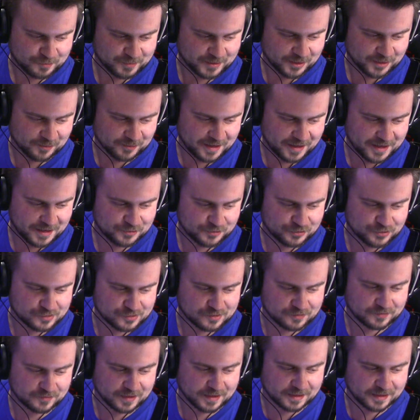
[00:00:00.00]
you're right. You
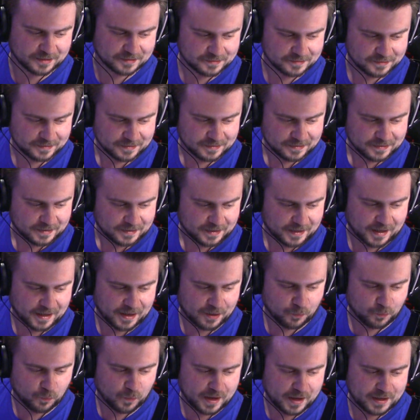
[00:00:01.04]
justified it.
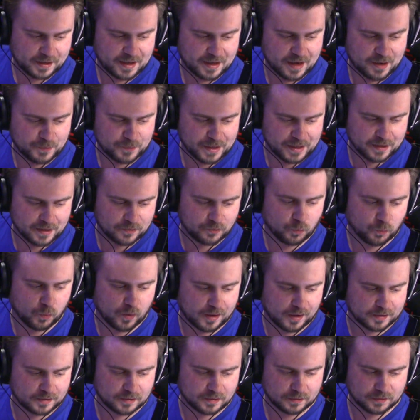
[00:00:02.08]
Why can't we get
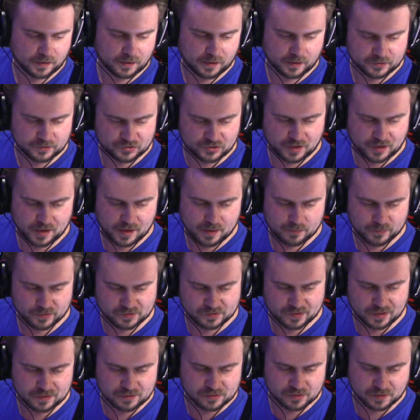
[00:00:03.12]
one large camera
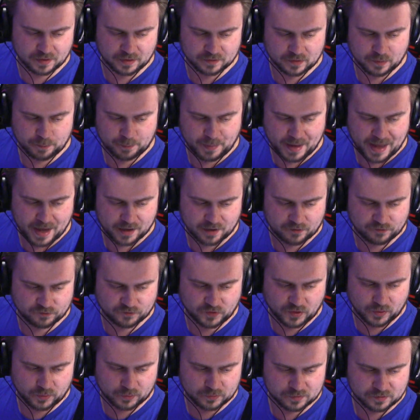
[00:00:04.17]
sensor on the back of
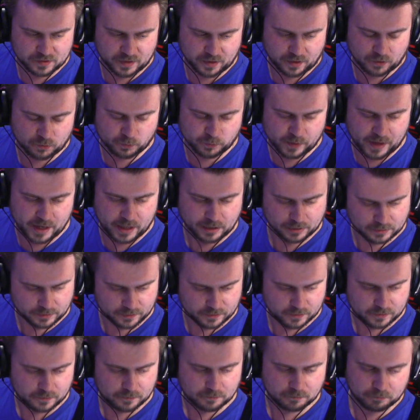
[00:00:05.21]
phones like a
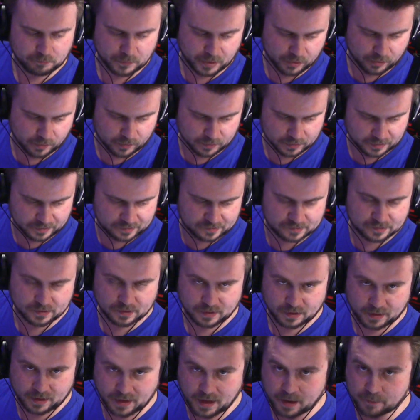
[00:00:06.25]
regular mirrorless
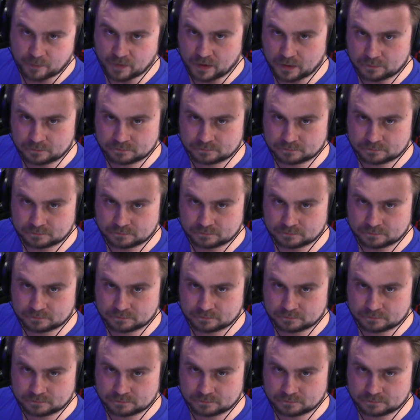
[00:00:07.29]
camera?